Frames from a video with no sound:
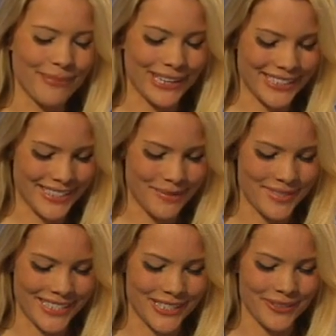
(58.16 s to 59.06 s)
Mark
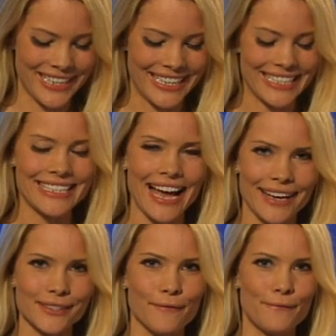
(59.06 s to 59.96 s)
Simpson tweeted,
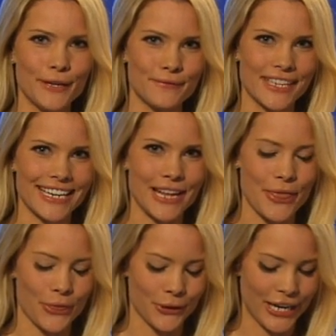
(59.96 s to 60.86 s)
"Yes, 15
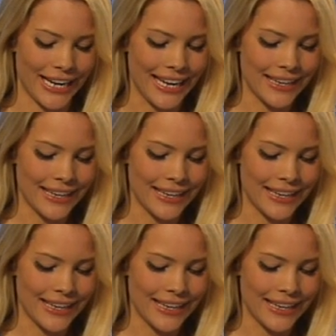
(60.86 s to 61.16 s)
and 3,